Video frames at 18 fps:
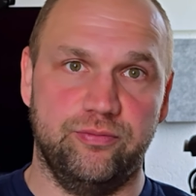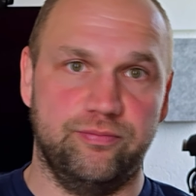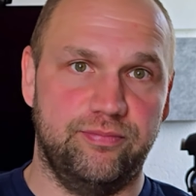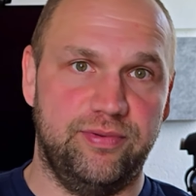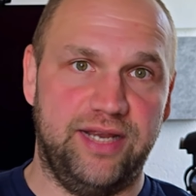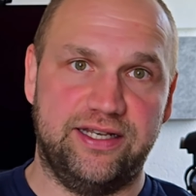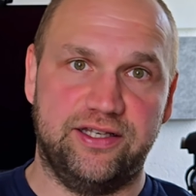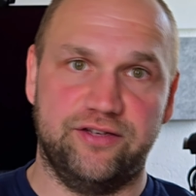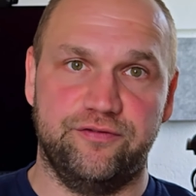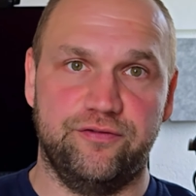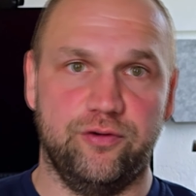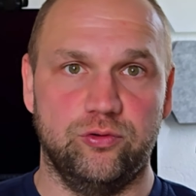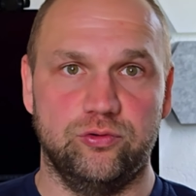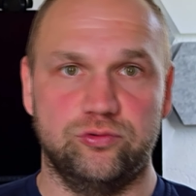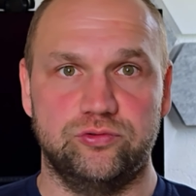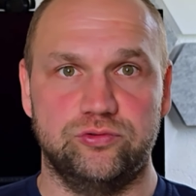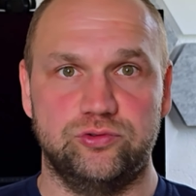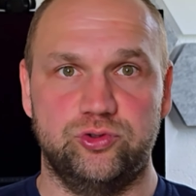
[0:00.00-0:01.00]
let the
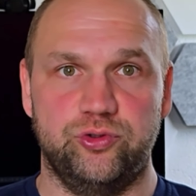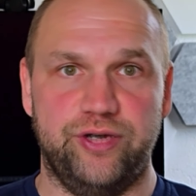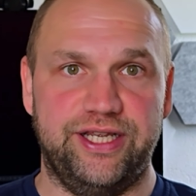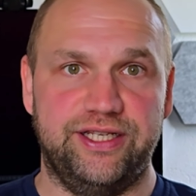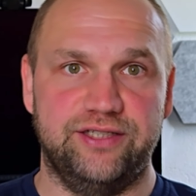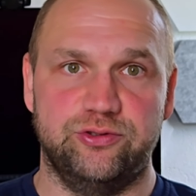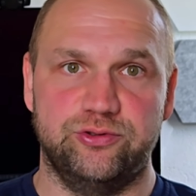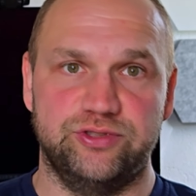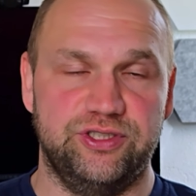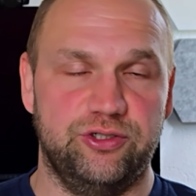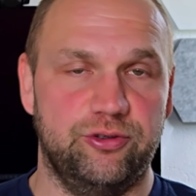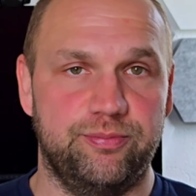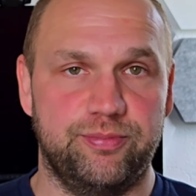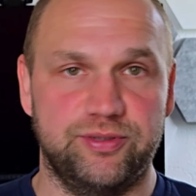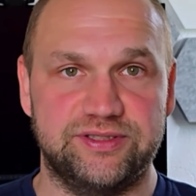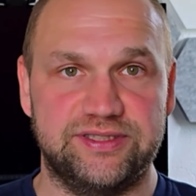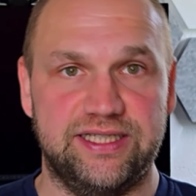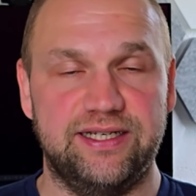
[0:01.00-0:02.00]
phone drain to
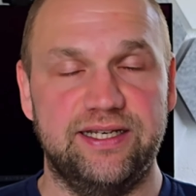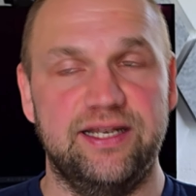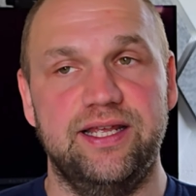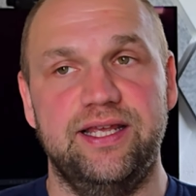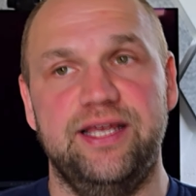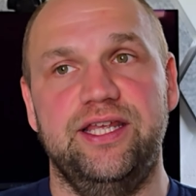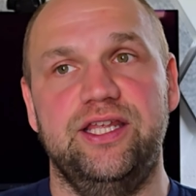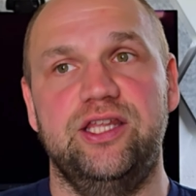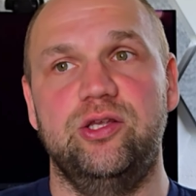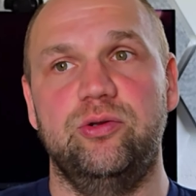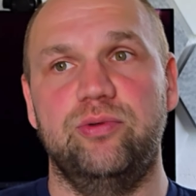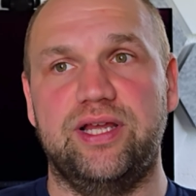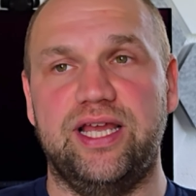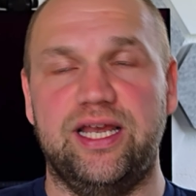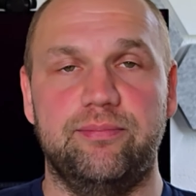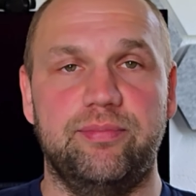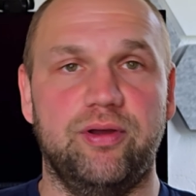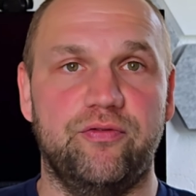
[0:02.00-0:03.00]
0%. You will
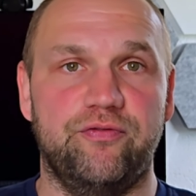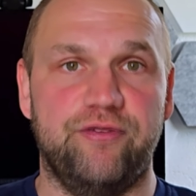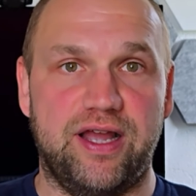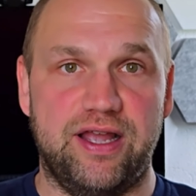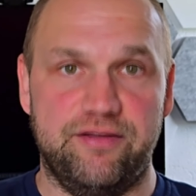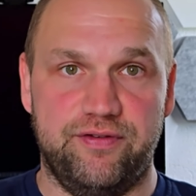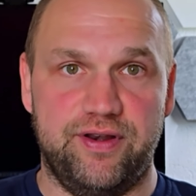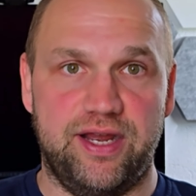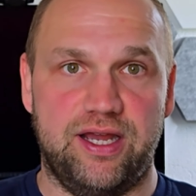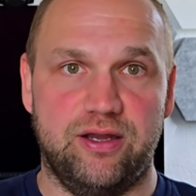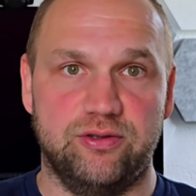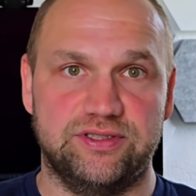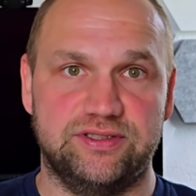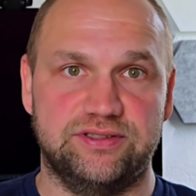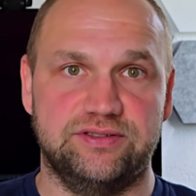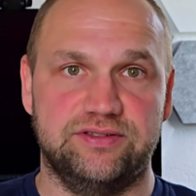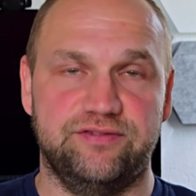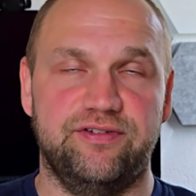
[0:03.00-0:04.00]
get about
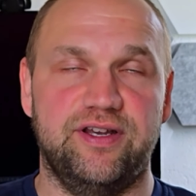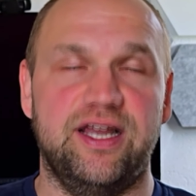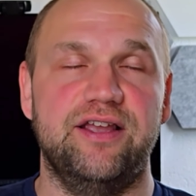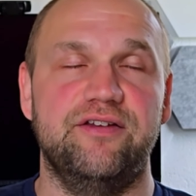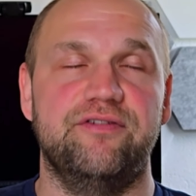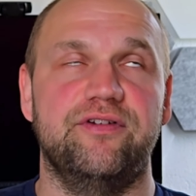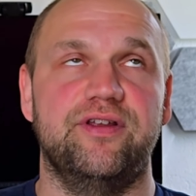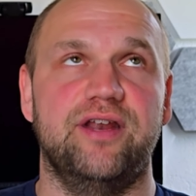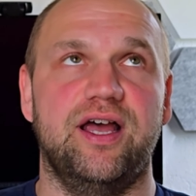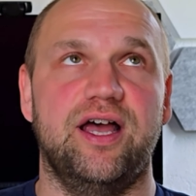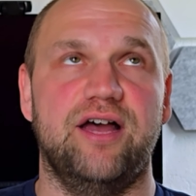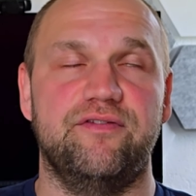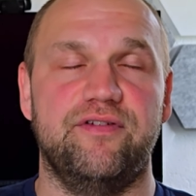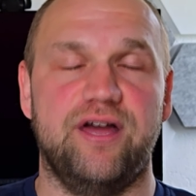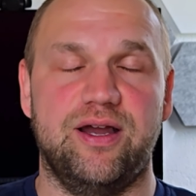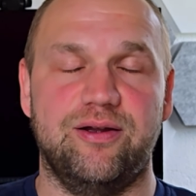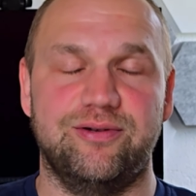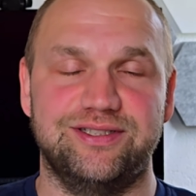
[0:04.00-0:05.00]

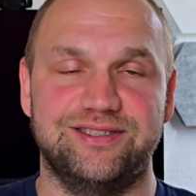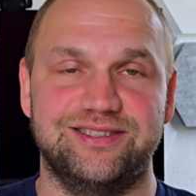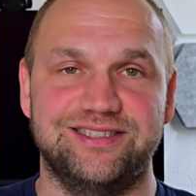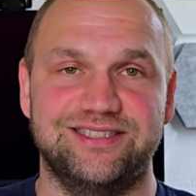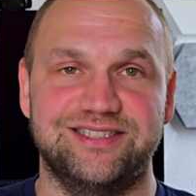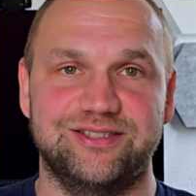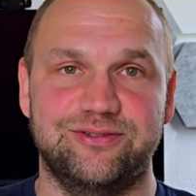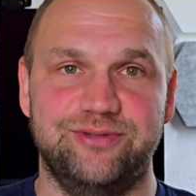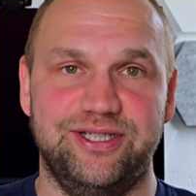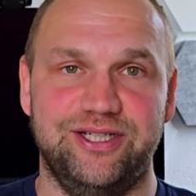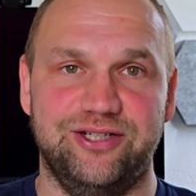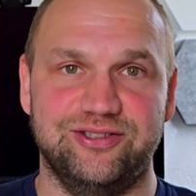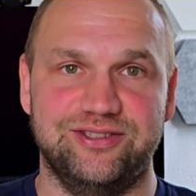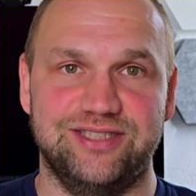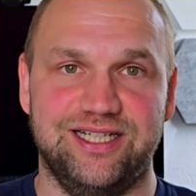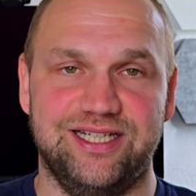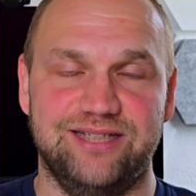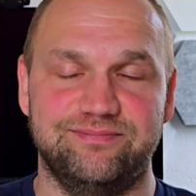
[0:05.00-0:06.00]
5.5 hours screen on
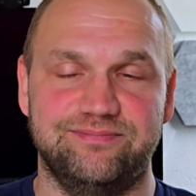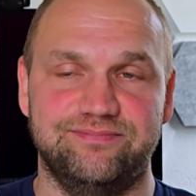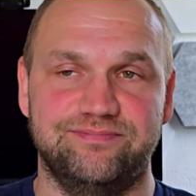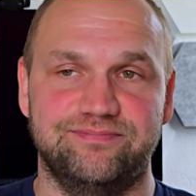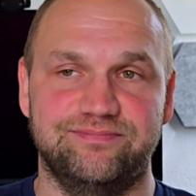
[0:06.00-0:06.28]
time.